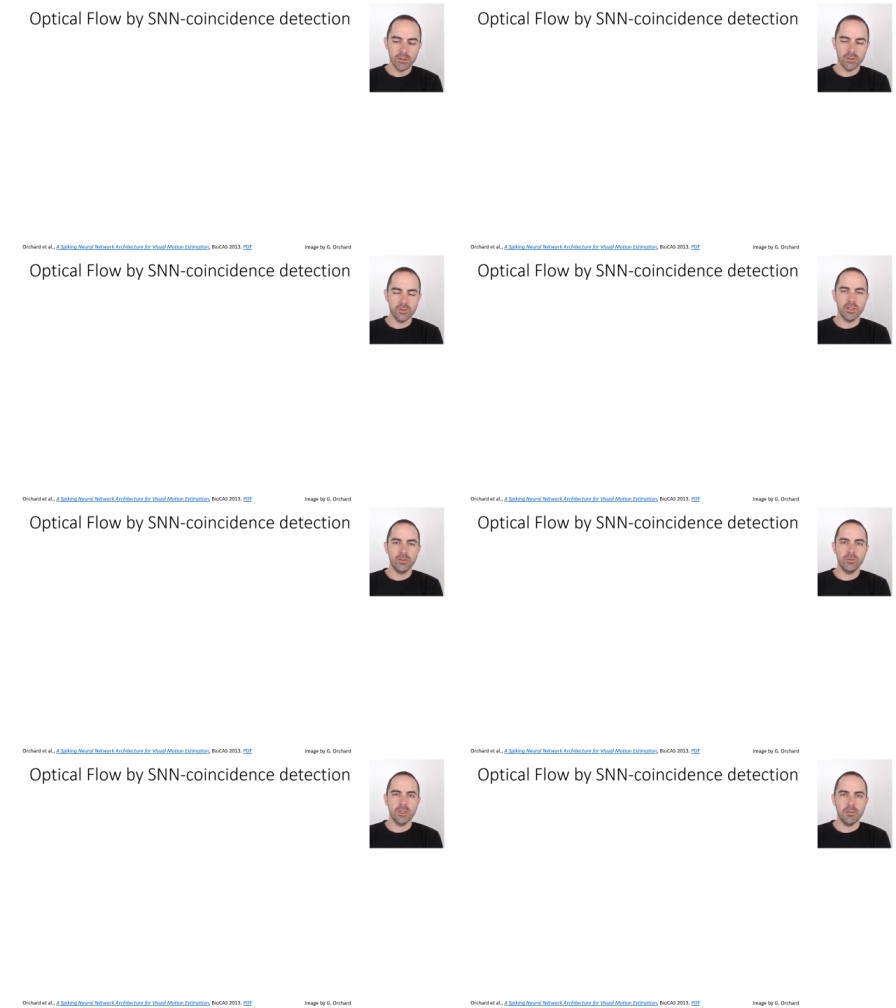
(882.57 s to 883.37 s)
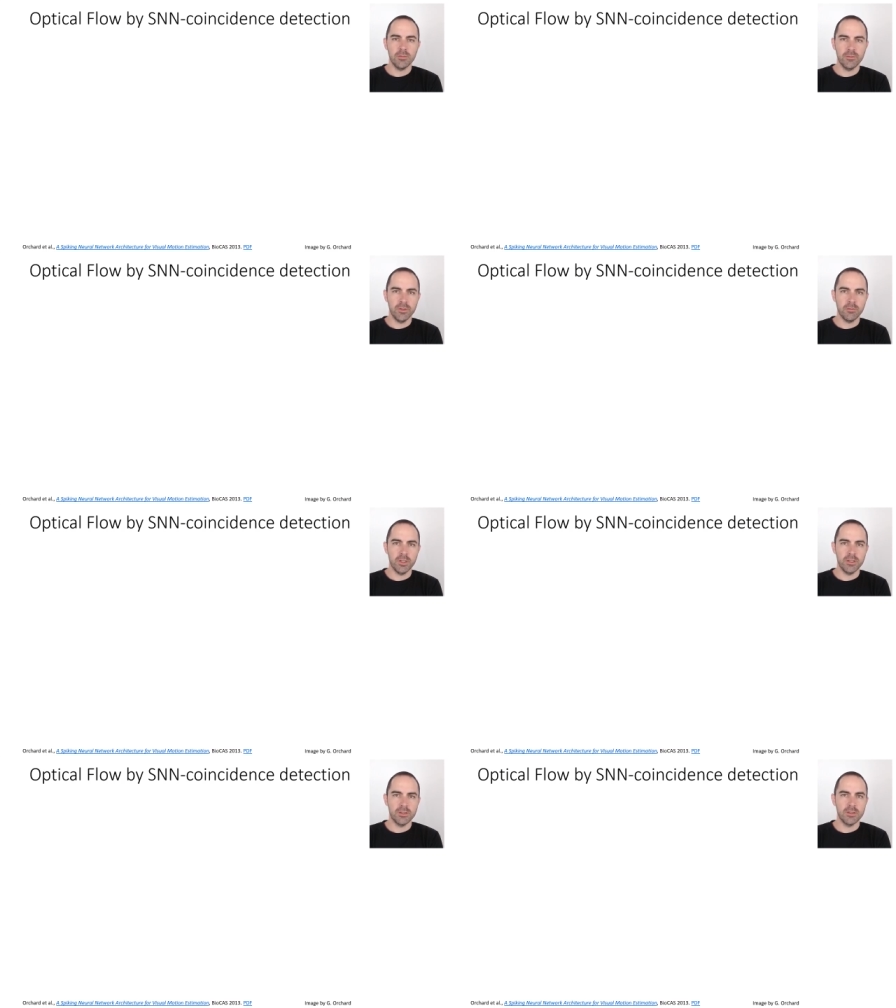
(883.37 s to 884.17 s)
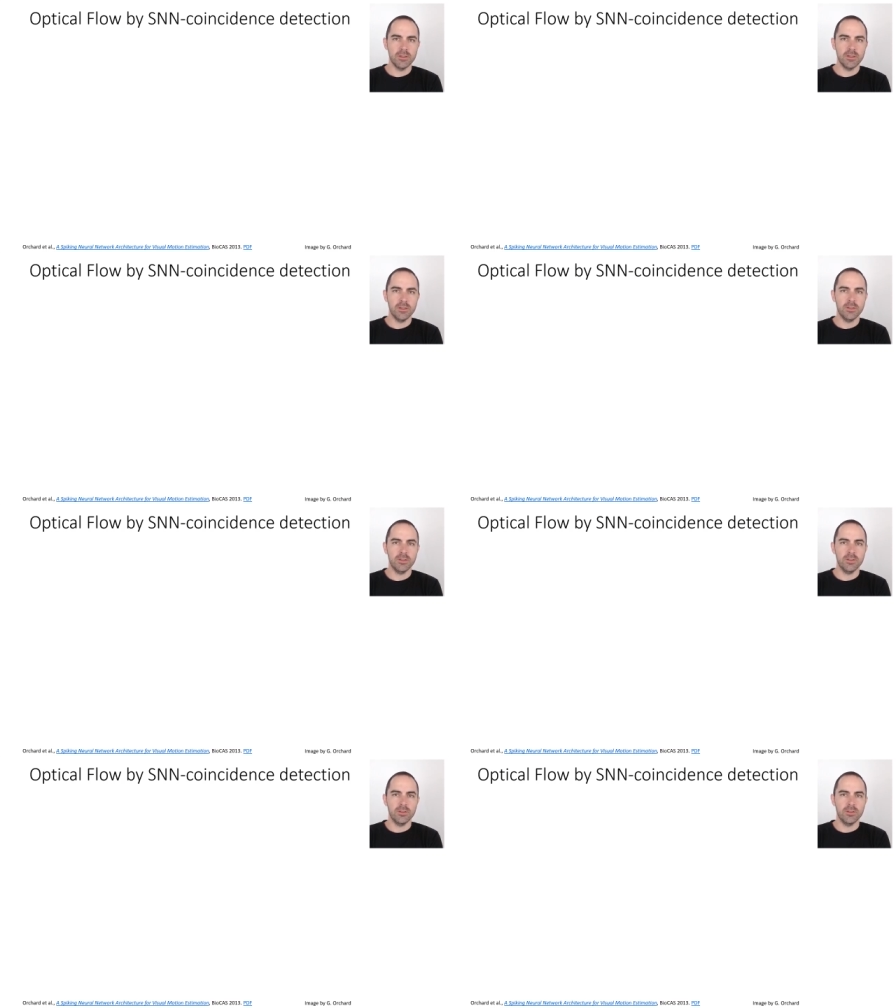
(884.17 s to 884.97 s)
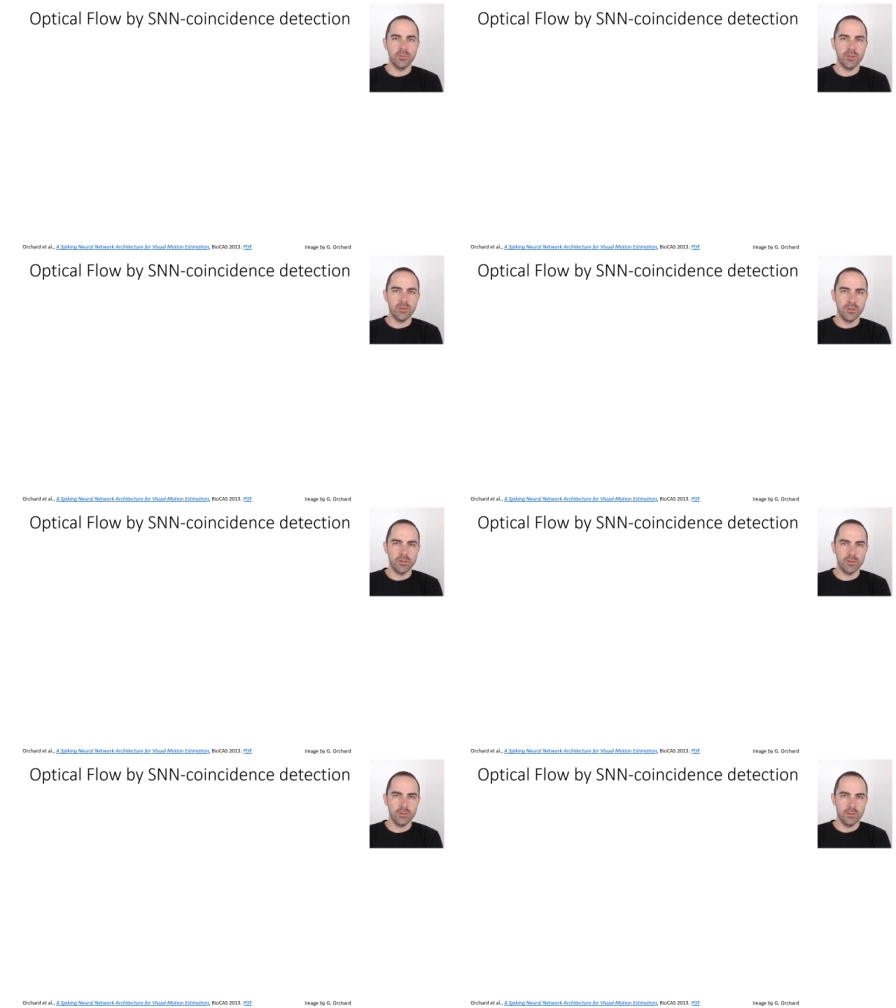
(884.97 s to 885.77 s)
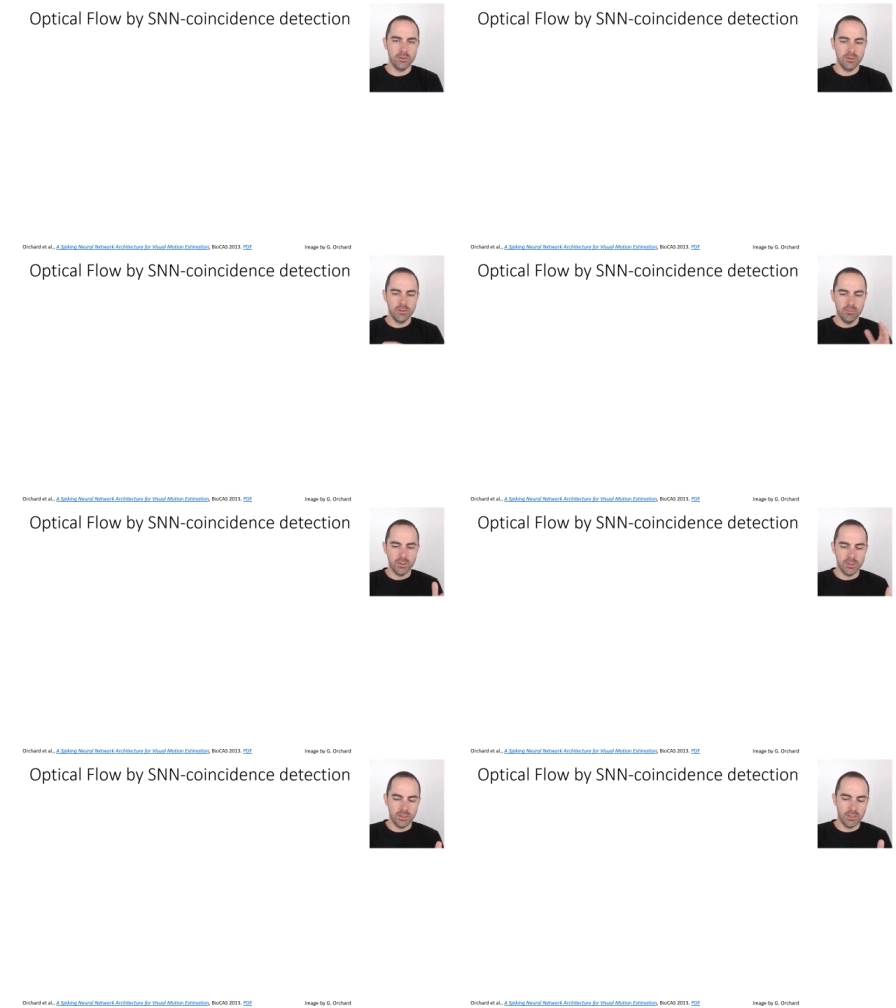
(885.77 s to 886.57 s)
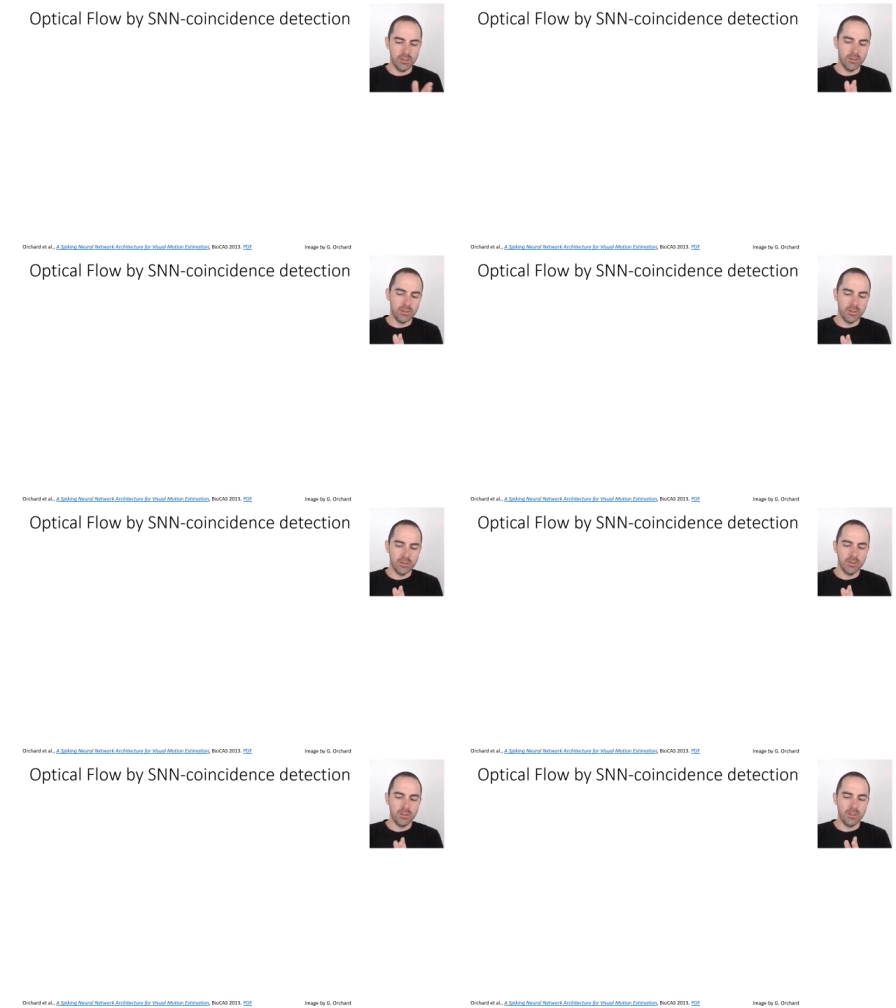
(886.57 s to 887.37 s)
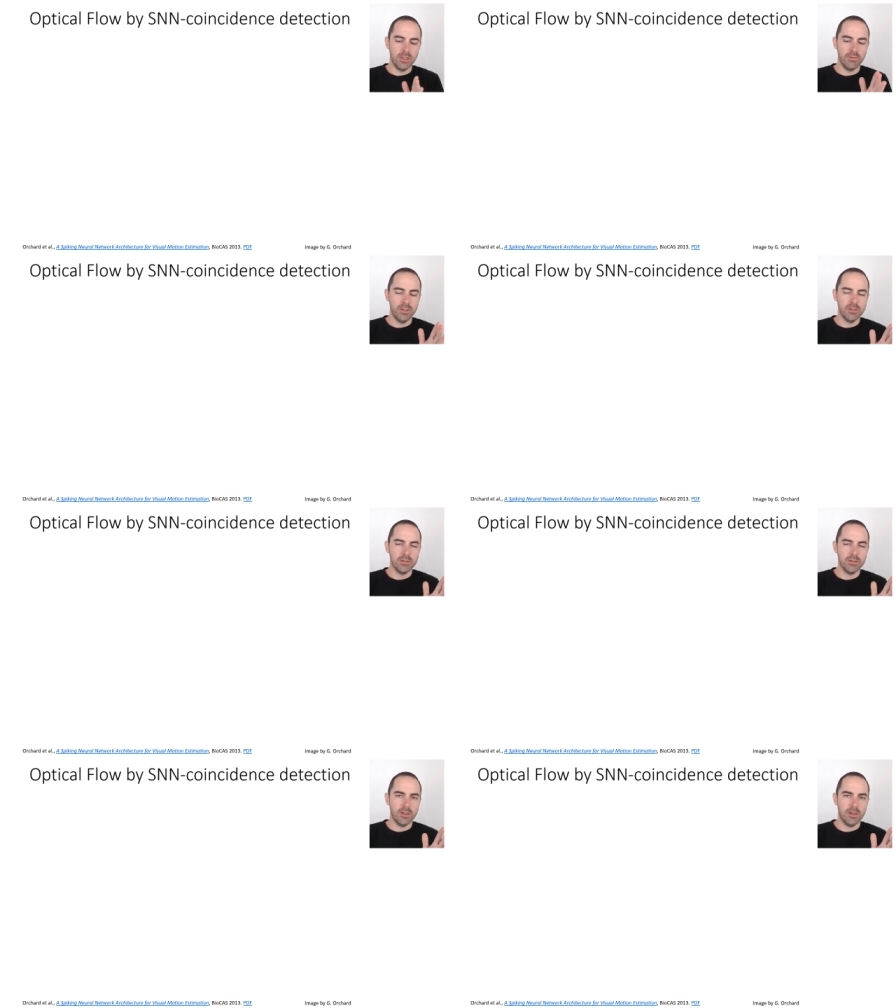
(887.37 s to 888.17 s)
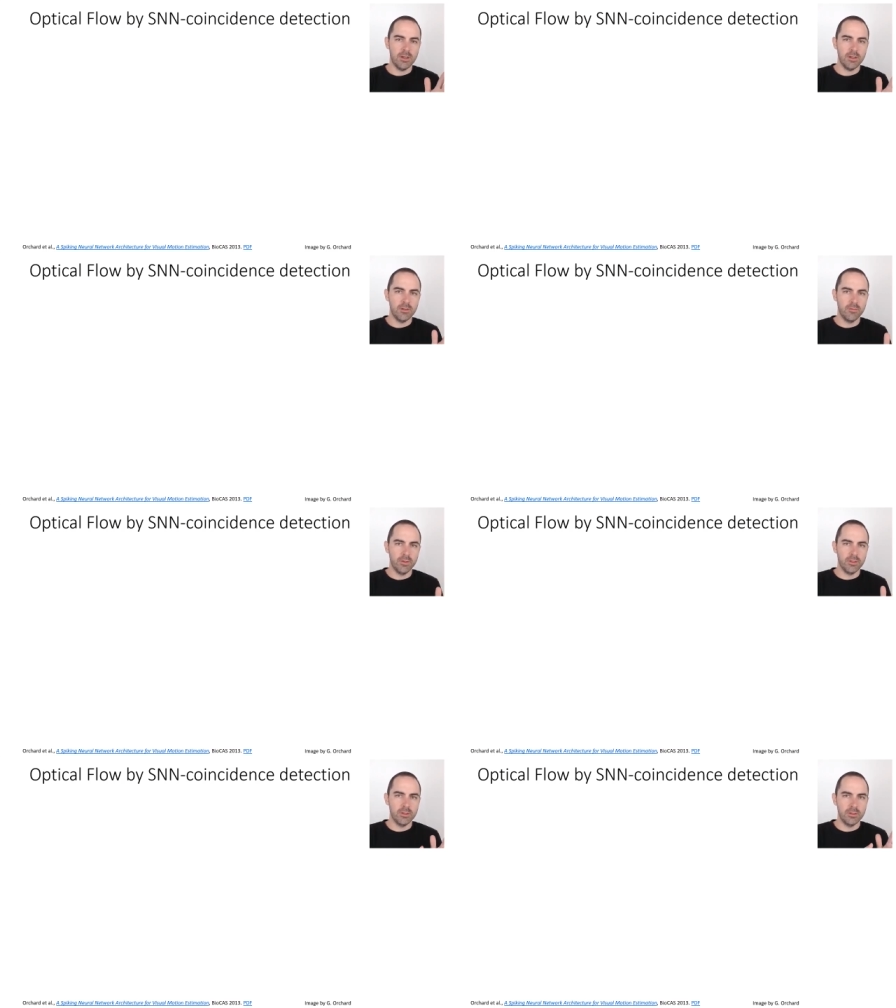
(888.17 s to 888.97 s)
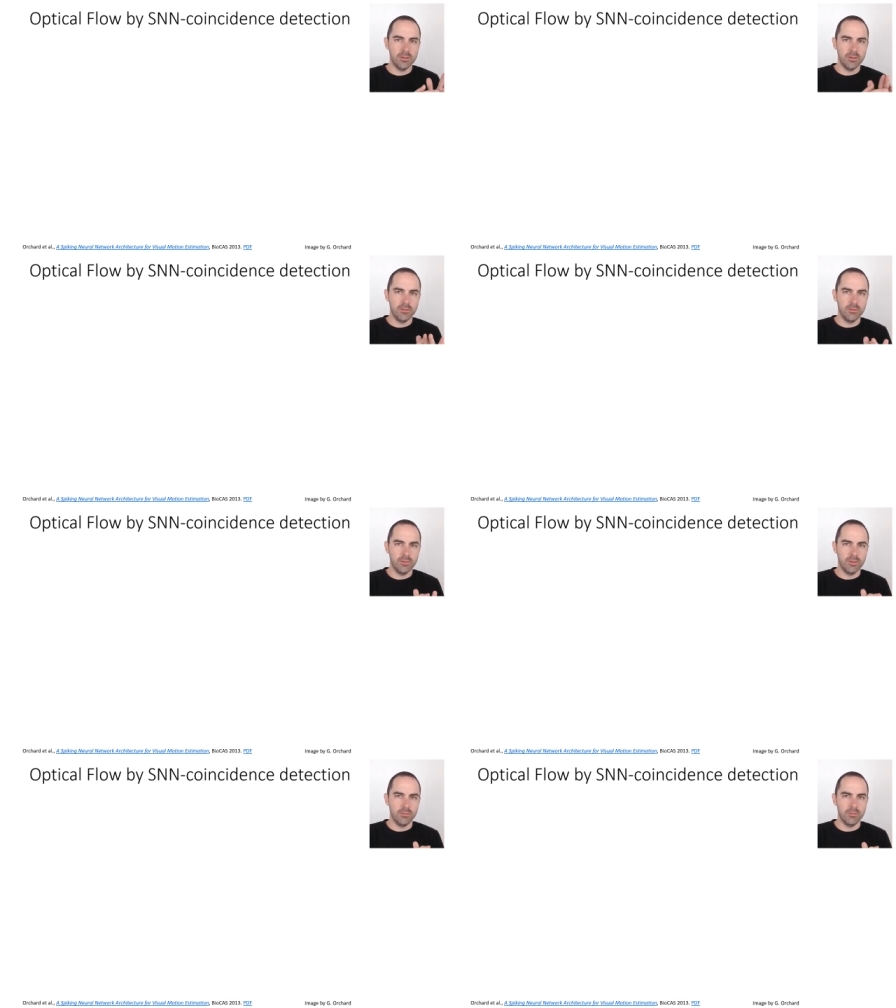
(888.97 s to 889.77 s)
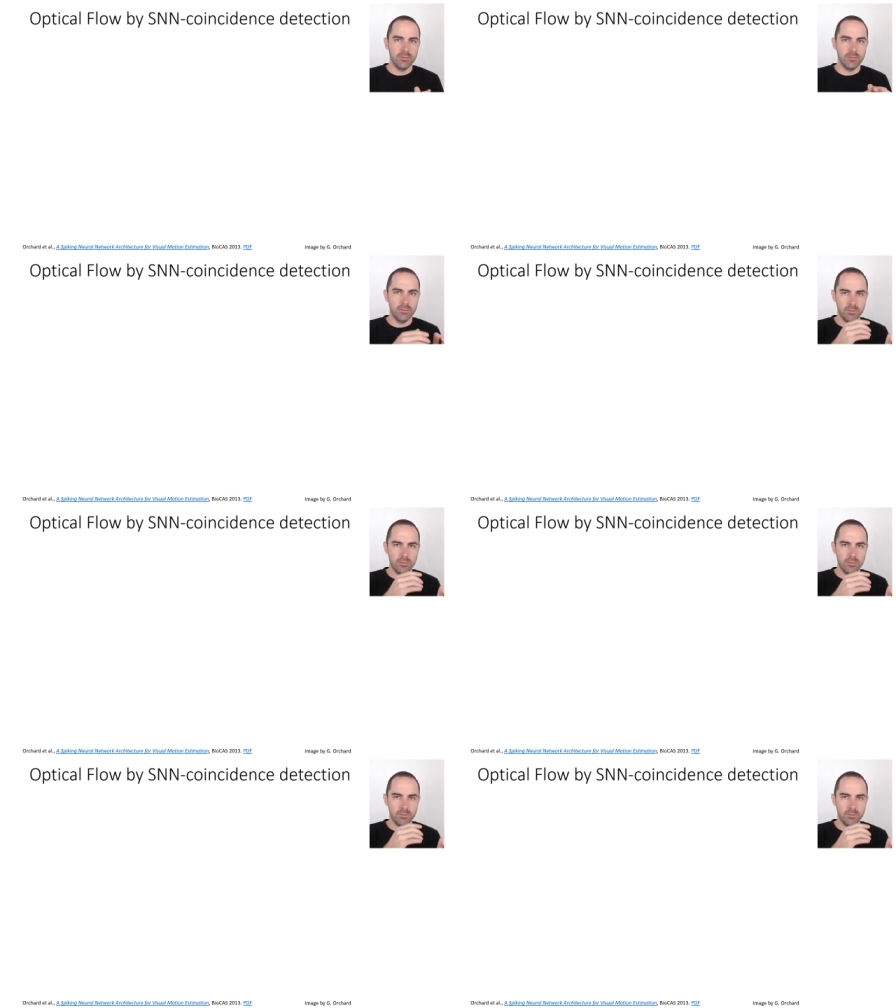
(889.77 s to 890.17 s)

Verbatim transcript: so trying to adapt frame-based computer vision basically the events are converted from